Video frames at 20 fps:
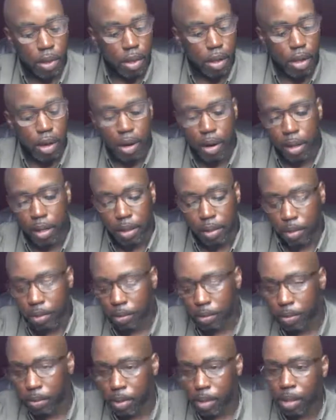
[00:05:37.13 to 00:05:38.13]
All right.
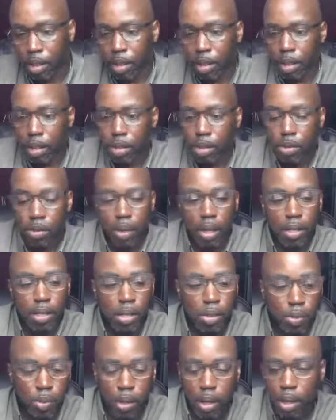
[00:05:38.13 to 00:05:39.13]
I guess
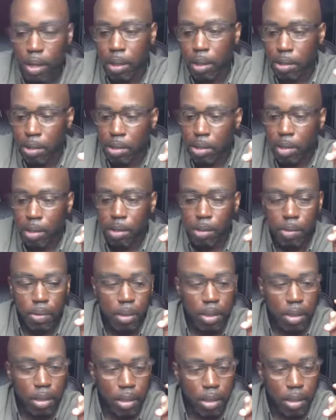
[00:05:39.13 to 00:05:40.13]
it's one of those shows
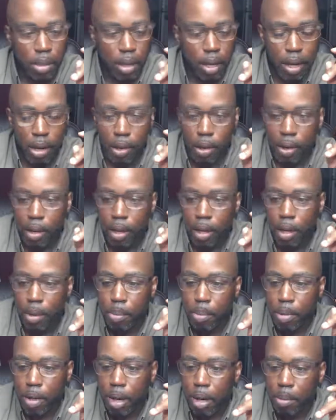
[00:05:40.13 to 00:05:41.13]
where you just got all kind
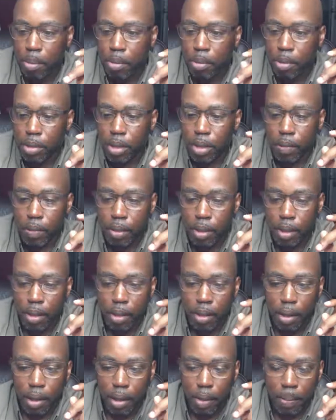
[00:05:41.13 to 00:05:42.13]
of problems and
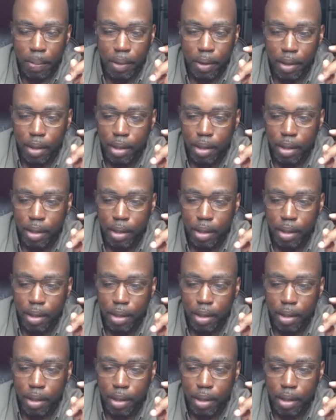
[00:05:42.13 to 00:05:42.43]
everything happens.